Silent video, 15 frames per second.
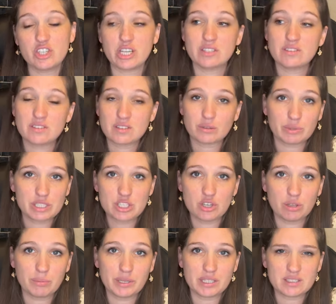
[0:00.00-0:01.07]
Jason's
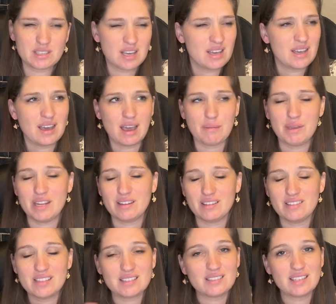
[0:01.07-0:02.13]
original books. I mean,
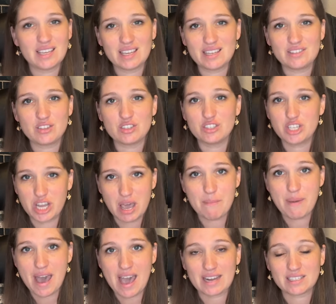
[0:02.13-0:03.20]
this thing is
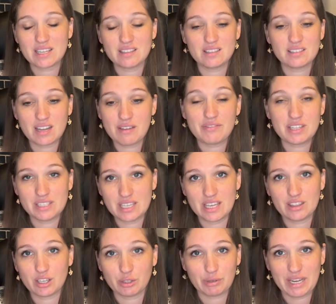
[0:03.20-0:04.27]
jam packed, and the stuff that's
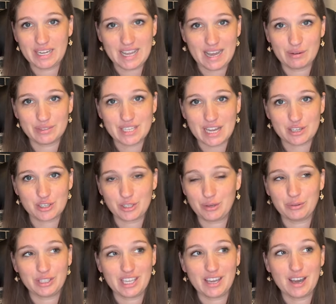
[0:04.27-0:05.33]
in there right now is actually
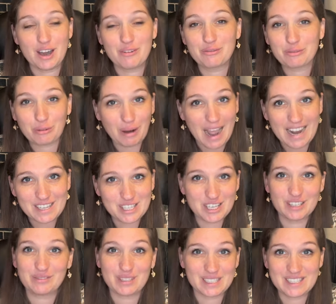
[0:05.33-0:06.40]
only a
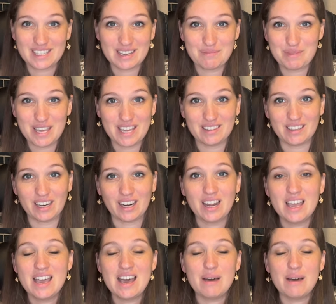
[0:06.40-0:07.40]
fraction of what's going to be in there.